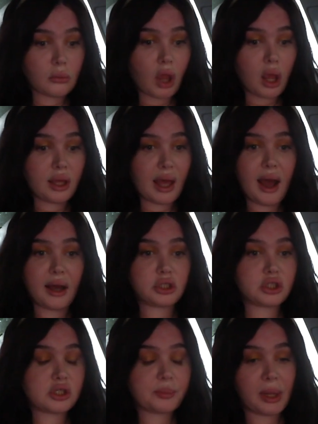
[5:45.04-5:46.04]
yeah, it's
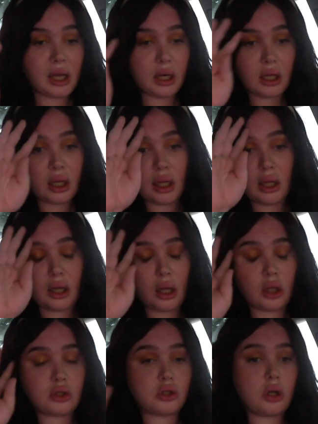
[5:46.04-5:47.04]
just been
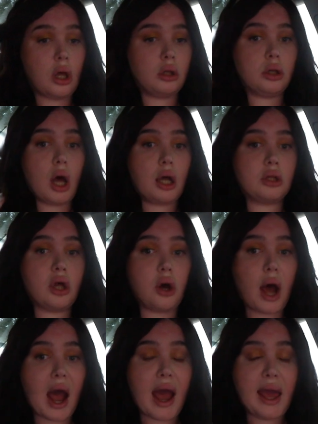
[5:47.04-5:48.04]
a lot,
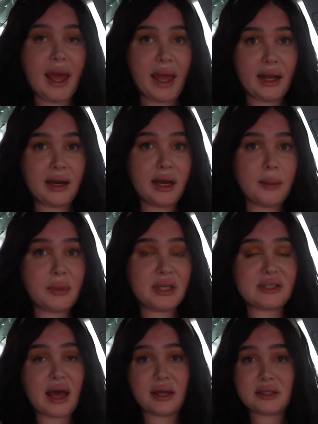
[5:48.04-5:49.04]
though. I hated it because
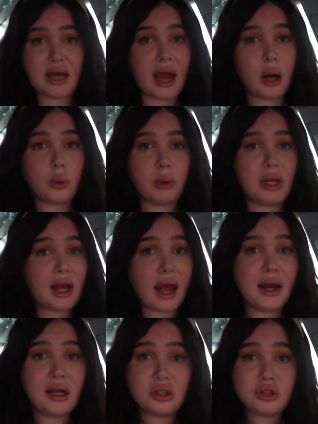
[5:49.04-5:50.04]
that entire week
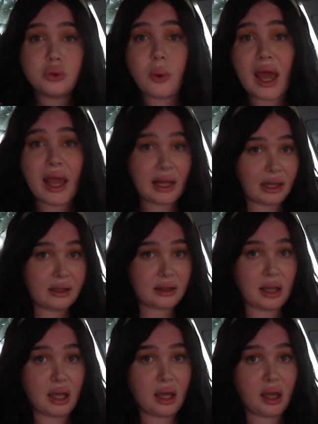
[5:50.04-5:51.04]
I didn't do
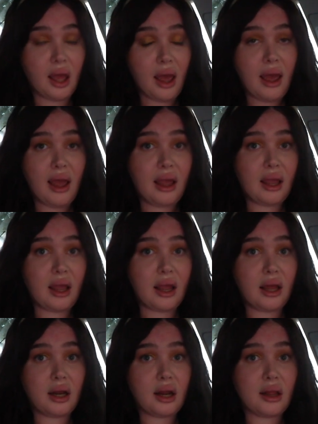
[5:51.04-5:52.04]
anything.
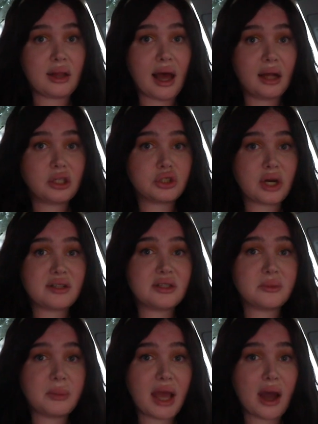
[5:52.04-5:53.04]
And that stresses
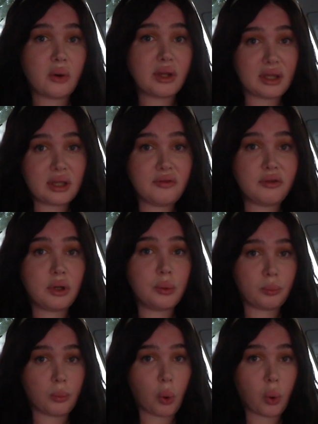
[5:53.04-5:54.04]
me out even
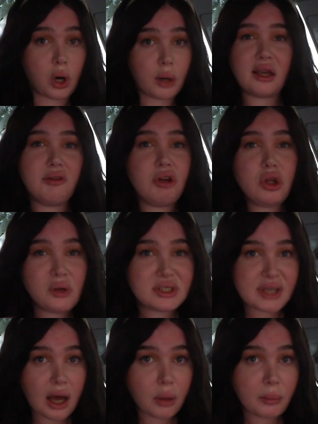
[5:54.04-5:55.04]
more. Even you could
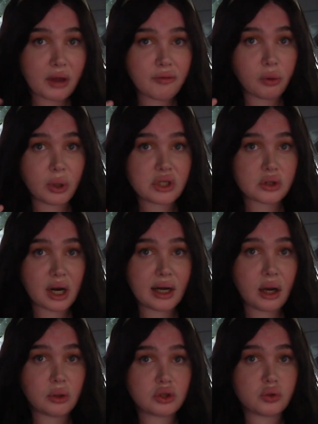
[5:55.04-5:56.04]
tell my voice right
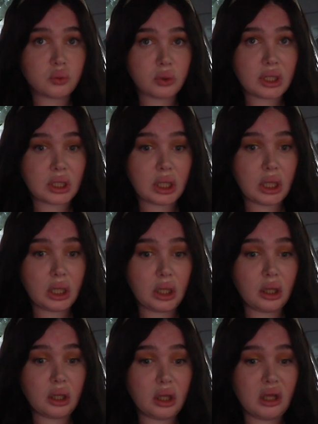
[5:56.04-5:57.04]
now, it's
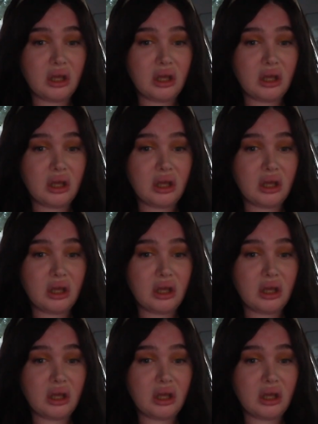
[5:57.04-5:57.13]
really